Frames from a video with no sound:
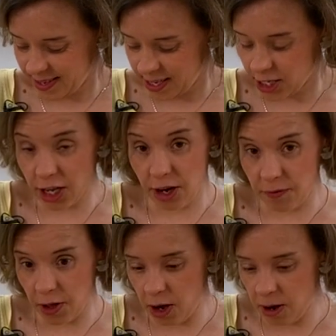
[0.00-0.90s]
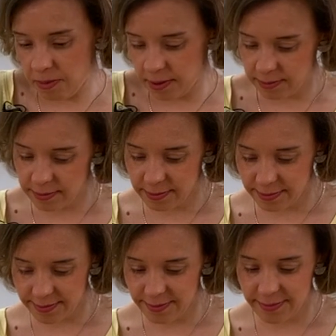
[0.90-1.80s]
Turn off the hob.
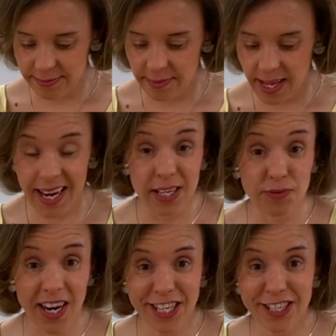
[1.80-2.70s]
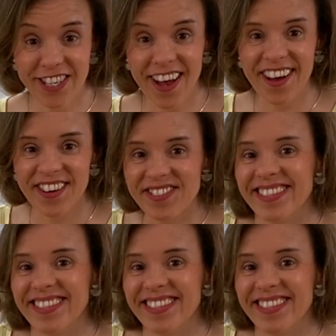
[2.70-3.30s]
And it's ready to serve.